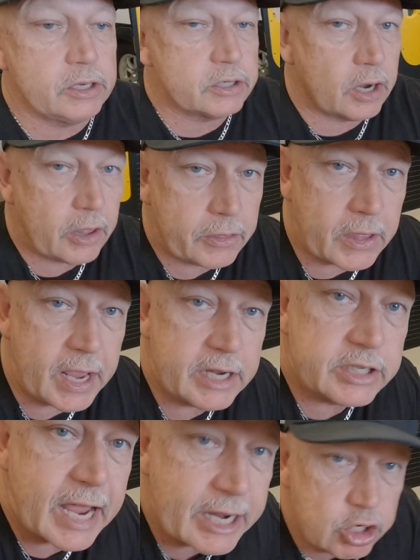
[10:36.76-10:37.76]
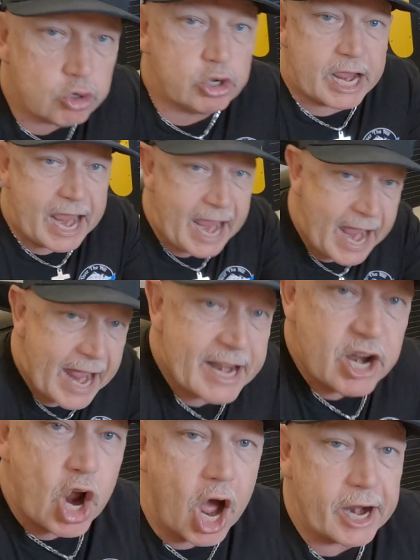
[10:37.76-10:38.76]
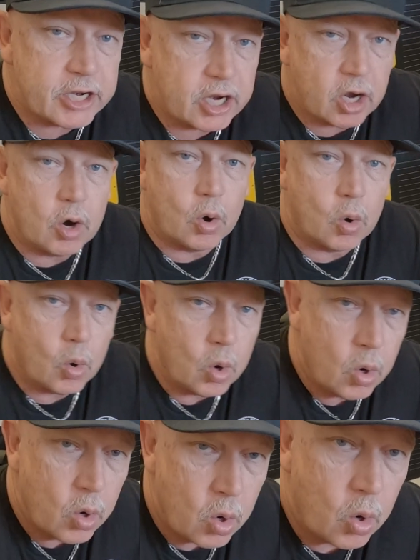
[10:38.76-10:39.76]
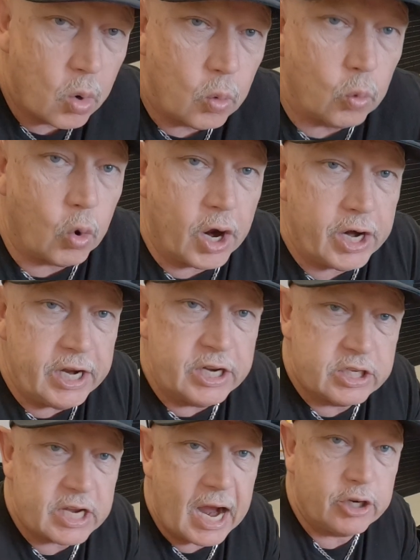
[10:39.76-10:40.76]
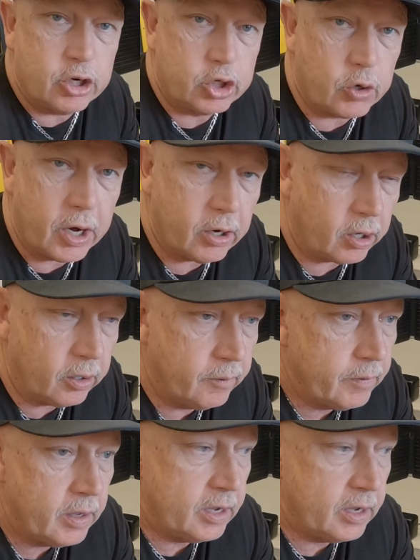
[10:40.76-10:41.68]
These are the things that you cannot run inside your trailer.